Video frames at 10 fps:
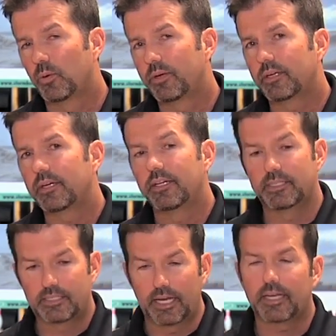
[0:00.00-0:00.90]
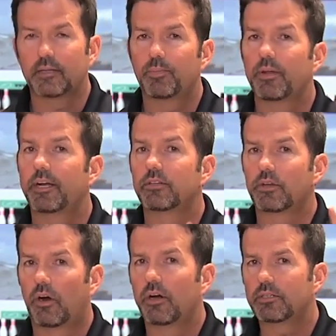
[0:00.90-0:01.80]
point and then taking the
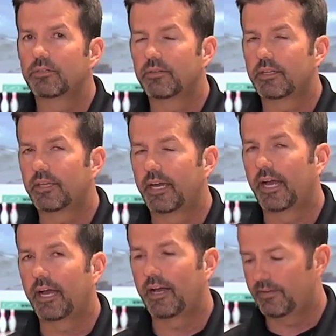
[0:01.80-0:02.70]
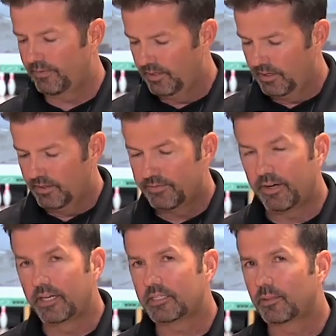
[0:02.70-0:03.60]
player's arsenal that they have,
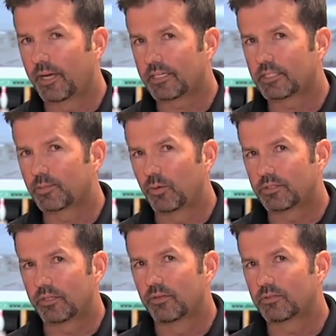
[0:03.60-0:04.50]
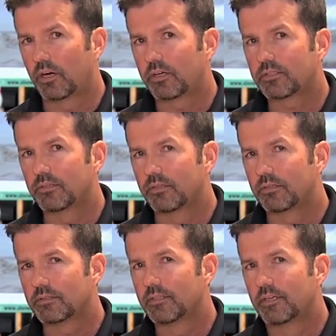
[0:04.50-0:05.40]
finding some access points on those
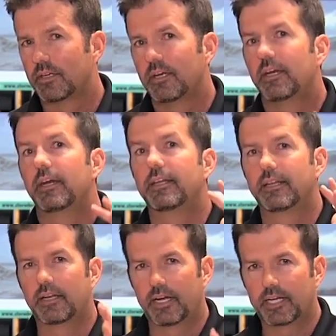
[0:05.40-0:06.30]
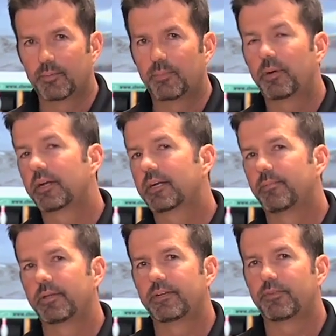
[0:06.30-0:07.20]
arsenals, and then lining them up on a
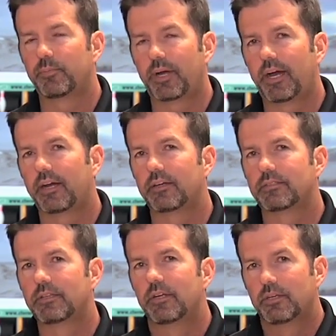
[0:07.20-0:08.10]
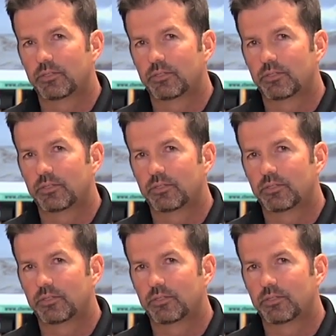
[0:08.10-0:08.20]
couple of different patterns.